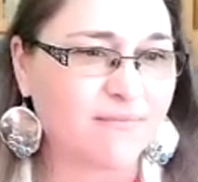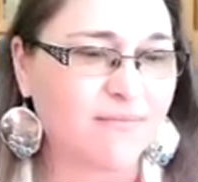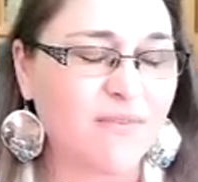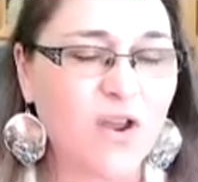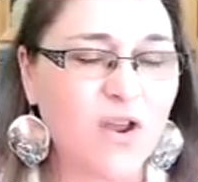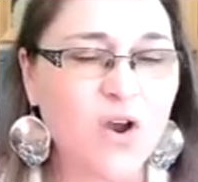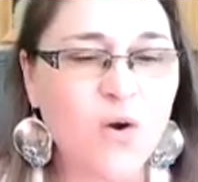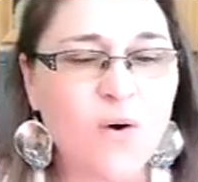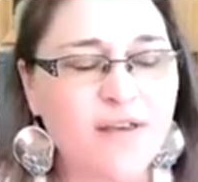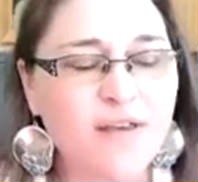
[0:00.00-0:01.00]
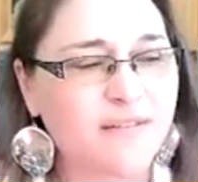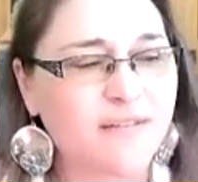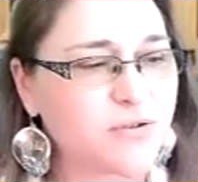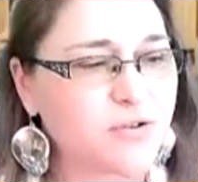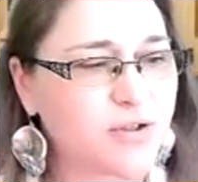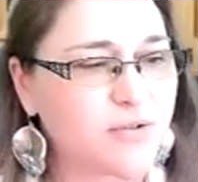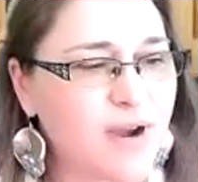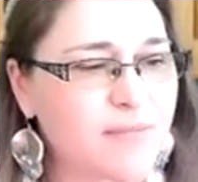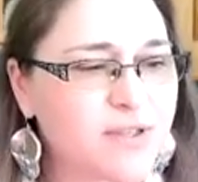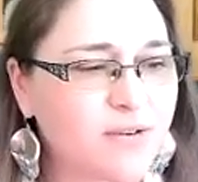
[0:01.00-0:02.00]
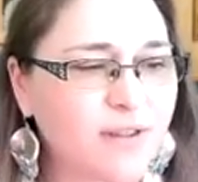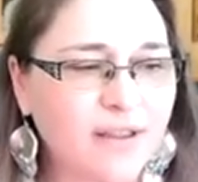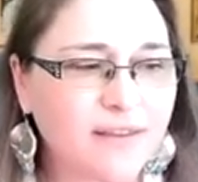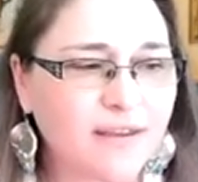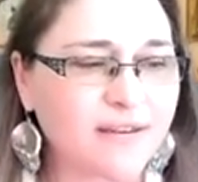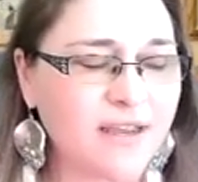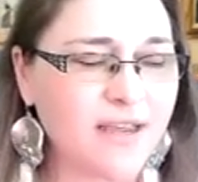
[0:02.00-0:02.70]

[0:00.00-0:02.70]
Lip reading: No, I think that's so true. I'm so glad that